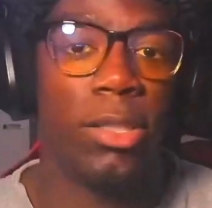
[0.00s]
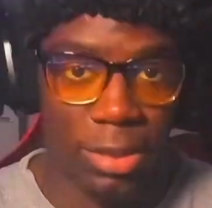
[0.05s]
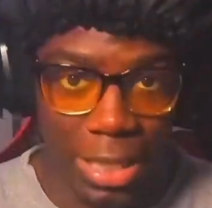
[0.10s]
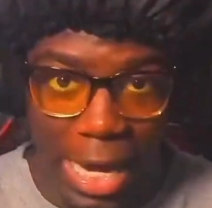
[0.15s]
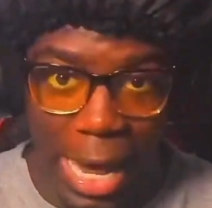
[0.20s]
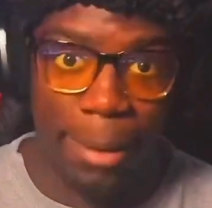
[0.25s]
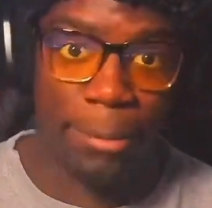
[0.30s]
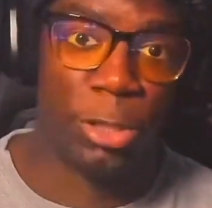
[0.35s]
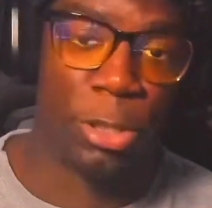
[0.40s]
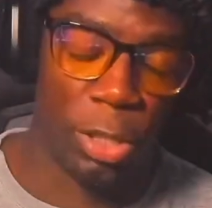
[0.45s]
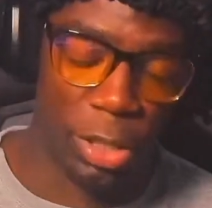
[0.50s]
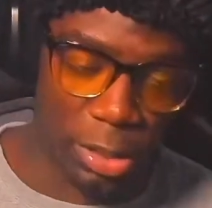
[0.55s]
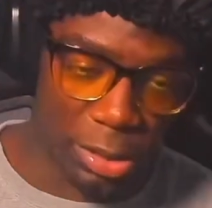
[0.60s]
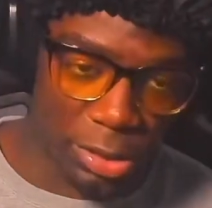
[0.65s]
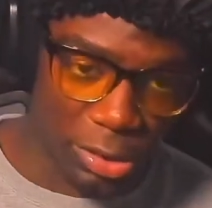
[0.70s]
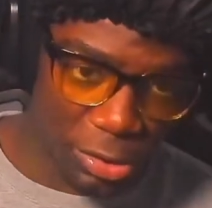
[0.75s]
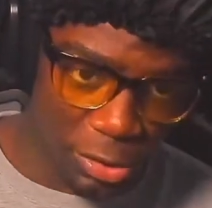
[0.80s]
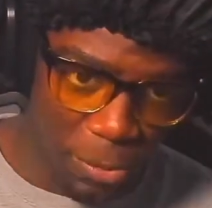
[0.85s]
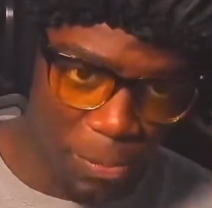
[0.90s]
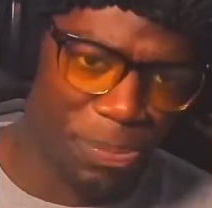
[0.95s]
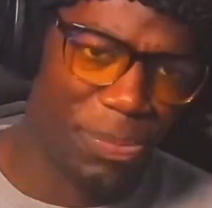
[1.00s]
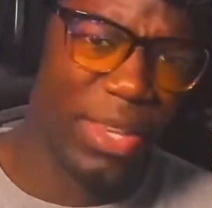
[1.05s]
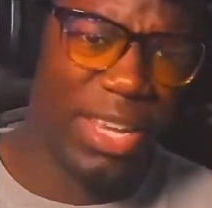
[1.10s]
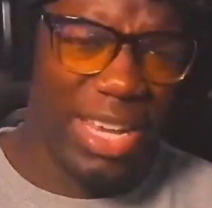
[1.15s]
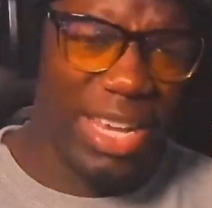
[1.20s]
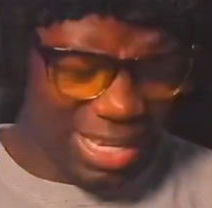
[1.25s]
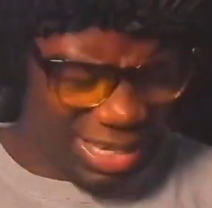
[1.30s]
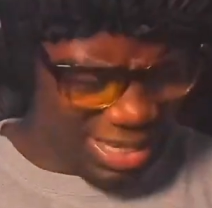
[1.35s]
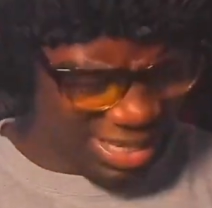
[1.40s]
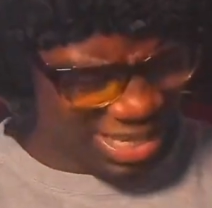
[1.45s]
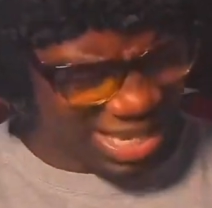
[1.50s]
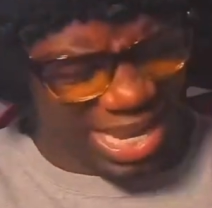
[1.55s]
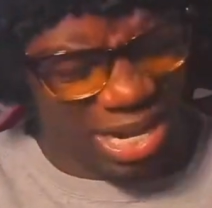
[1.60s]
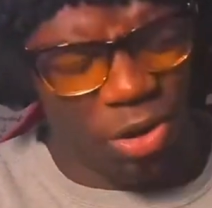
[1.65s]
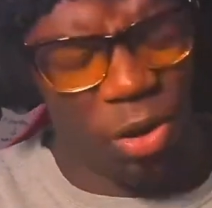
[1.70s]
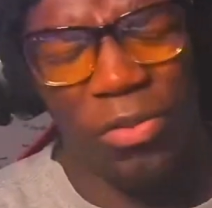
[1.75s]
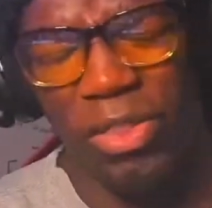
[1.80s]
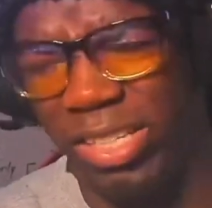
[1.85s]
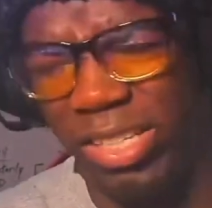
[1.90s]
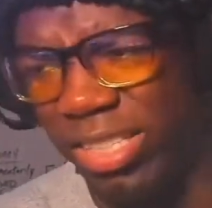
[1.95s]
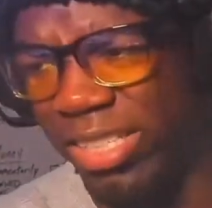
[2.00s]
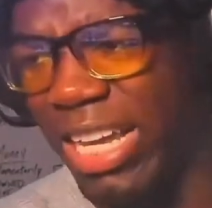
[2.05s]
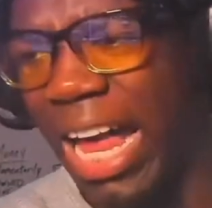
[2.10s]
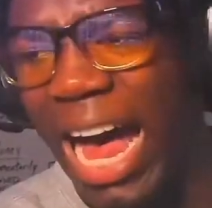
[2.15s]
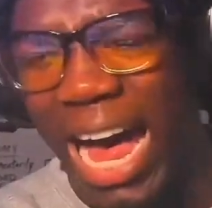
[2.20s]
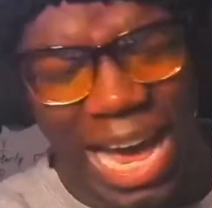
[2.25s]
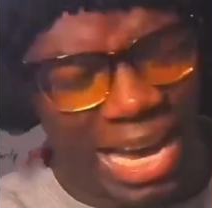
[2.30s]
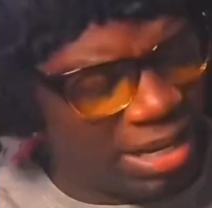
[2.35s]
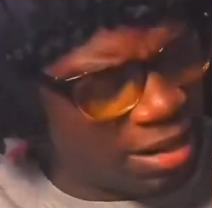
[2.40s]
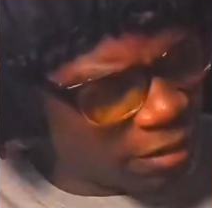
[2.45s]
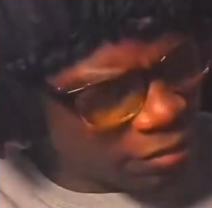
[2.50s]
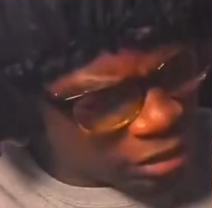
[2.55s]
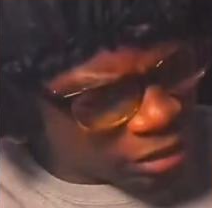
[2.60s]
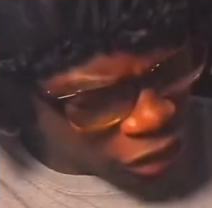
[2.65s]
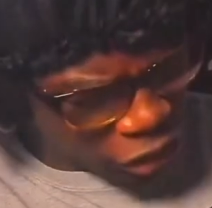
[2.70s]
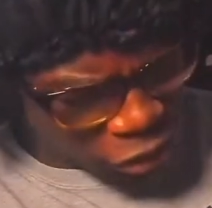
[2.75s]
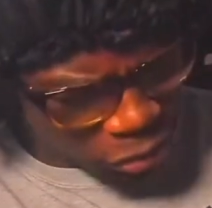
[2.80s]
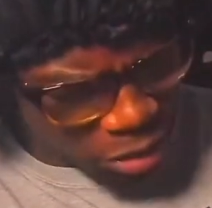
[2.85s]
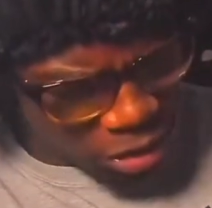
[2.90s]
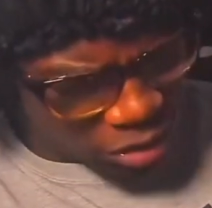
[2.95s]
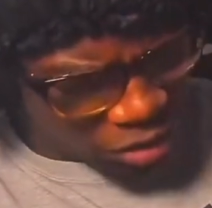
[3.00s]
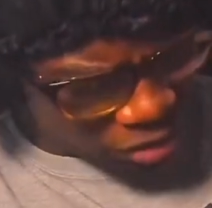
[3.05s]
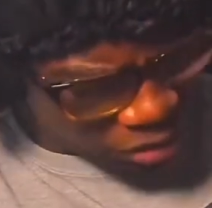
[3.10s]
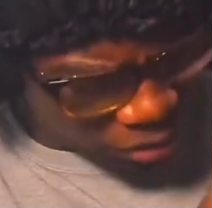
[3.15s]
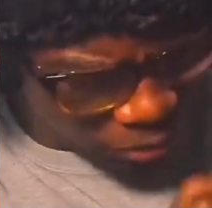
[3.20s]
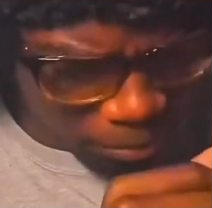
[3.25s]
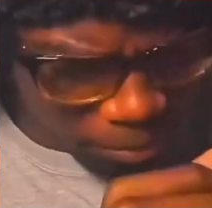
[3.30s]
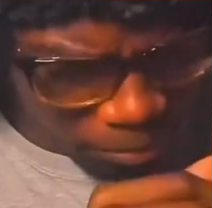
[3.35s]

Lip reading: Cop trucks. And on the side of the trucks,